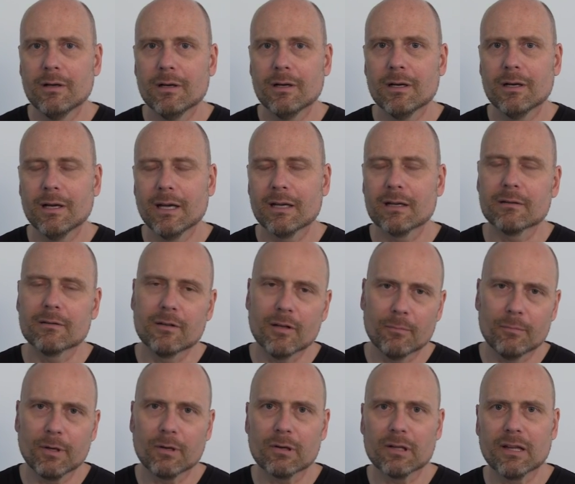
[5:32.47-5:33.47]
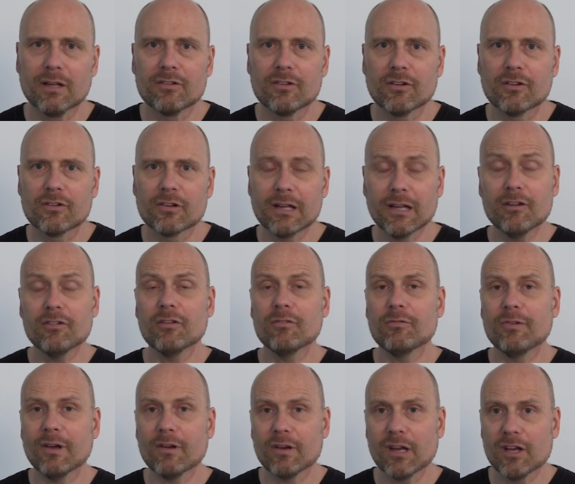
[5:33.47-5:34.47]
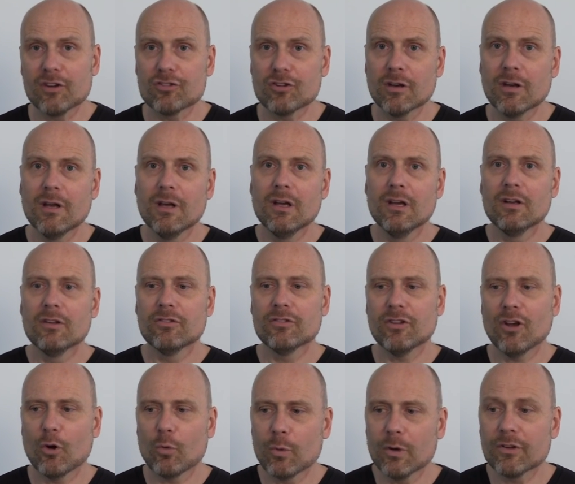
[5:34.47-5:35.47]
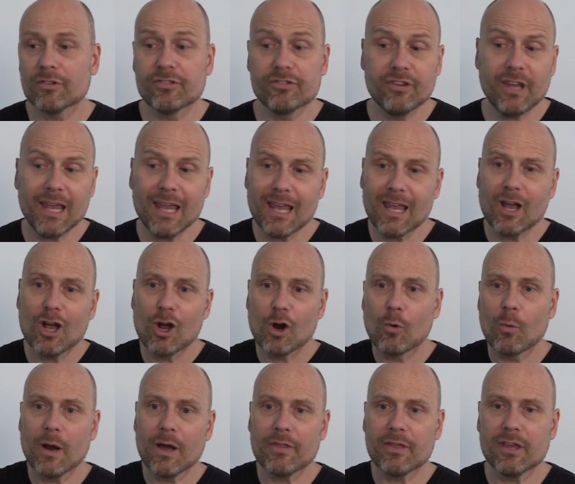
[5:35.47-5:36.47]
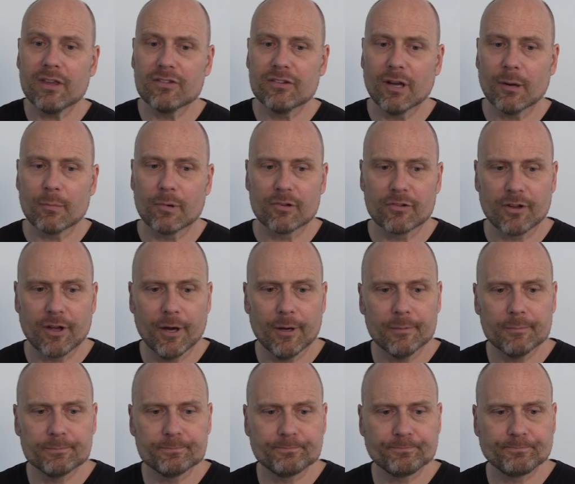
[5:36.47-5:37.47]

and Bill Clinton's Clinton Foundation. So we'll see where these numbers go.